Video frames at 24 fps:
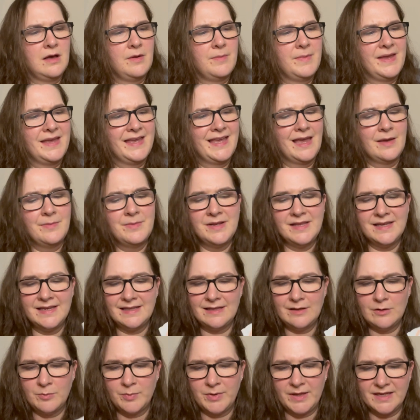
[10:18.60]
it came in like a
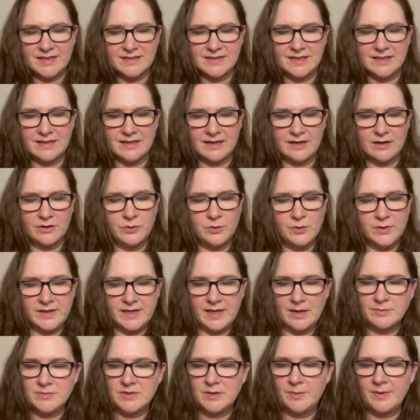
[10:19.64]
little plastic thing. I thought I
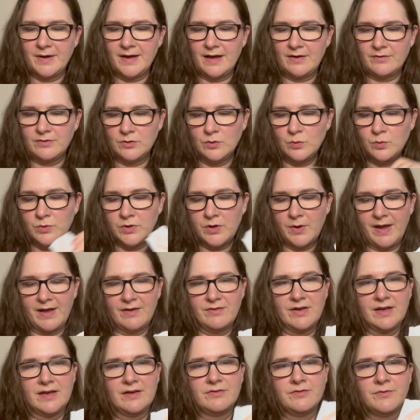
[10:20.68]
kept it, but I haven't. Oh no, I
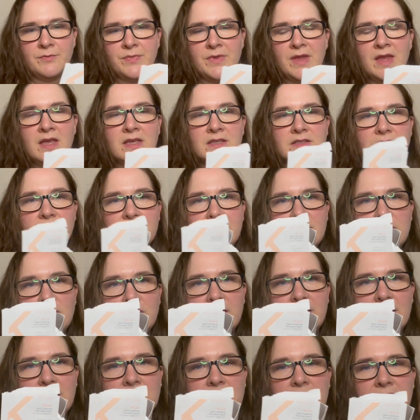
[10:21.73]
have. So then you
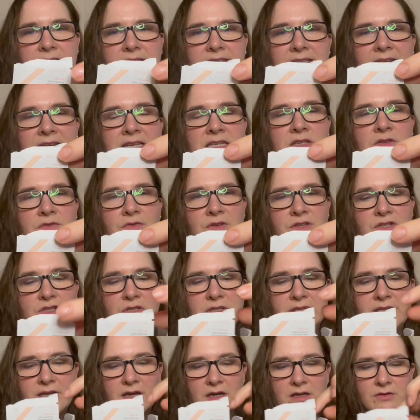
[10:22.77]
get in these
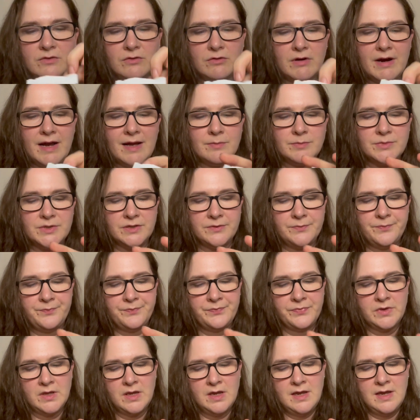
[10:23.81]
individually kind of wrapped,
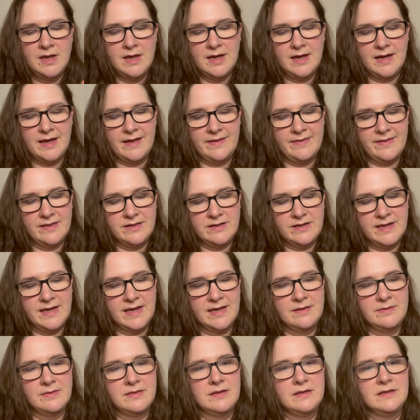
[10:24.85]
and then you
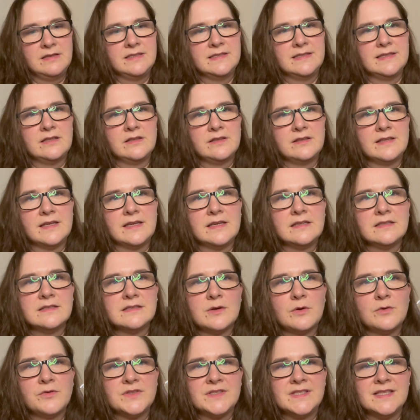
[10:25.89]
get in these little things.
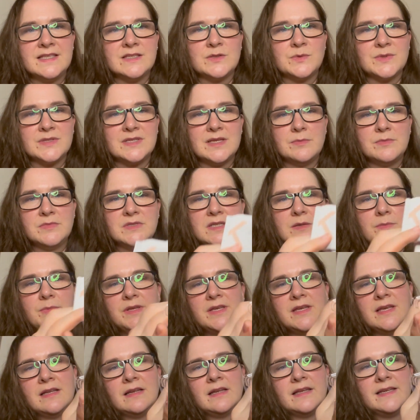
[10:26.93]
So obviously this one's empty, but
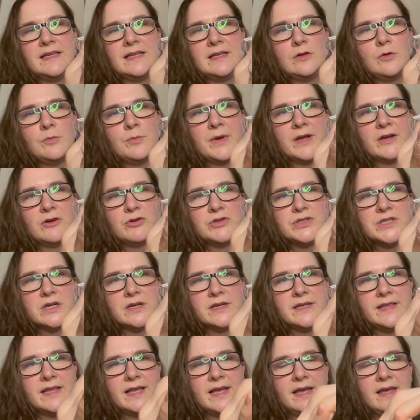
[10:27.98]
you get like your little micro
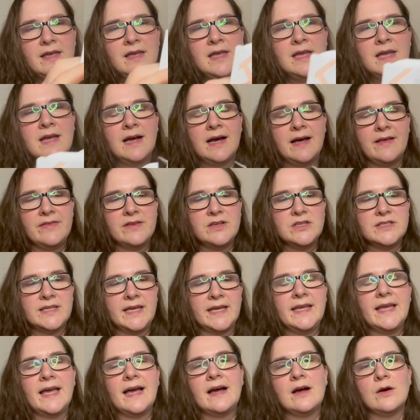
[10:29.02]
dart in there, and then you
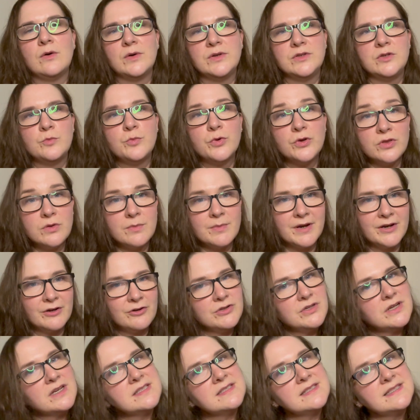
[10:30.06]
take it out and you put the
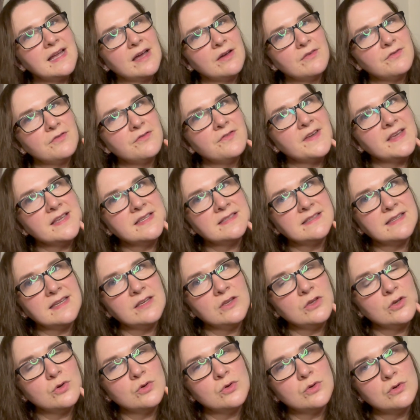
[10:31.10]
micro darts down
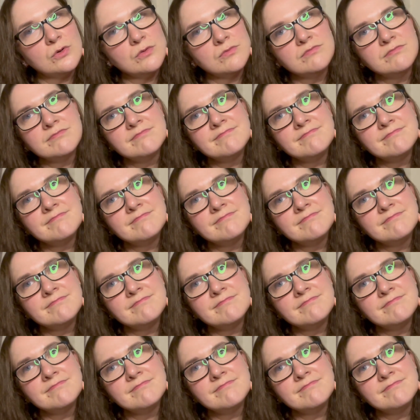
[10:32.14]
facing your